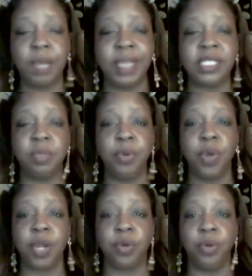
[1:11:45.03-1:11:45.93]

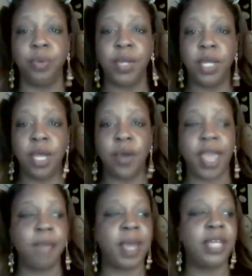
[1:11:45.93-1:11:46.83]
support group. Okay,
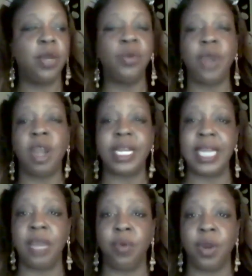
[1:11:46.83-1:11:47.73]
my No Narc
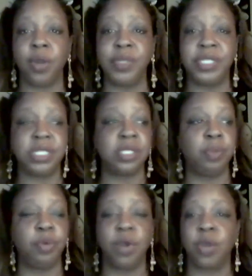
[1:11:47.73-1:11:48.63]
Network, which is a
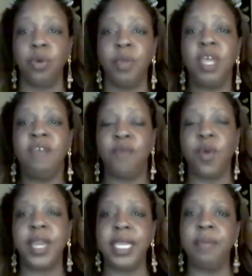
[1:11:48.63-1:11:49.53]
support group
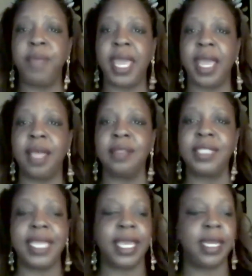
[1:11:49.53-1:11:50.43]
for empaths
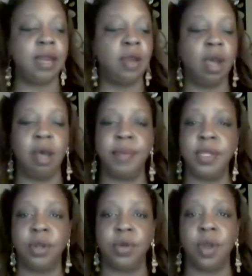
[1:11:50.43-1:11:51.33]
and
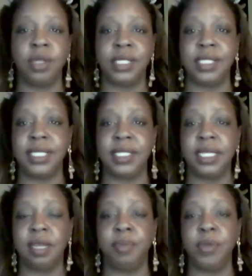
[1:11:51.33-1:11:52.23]
narcissistic
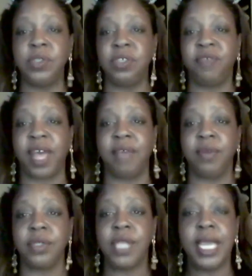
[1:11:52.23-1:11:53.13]
abuse
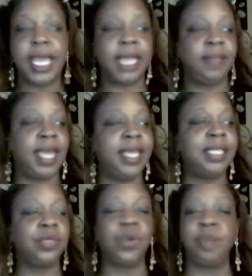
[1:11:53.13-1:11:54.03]
survivors. And that
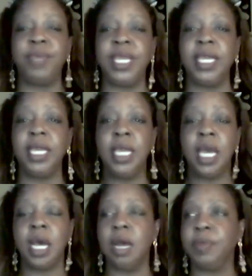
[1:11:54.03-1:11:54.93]
is going to be,
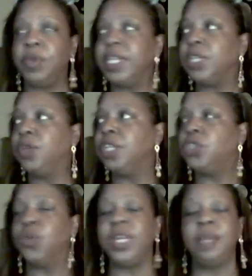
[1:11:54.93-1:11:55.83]
you can
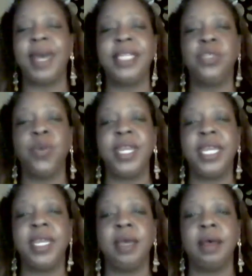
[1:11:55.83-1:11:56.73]
join it by
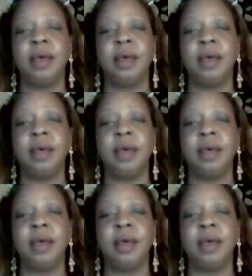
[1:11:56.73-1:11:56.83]
joining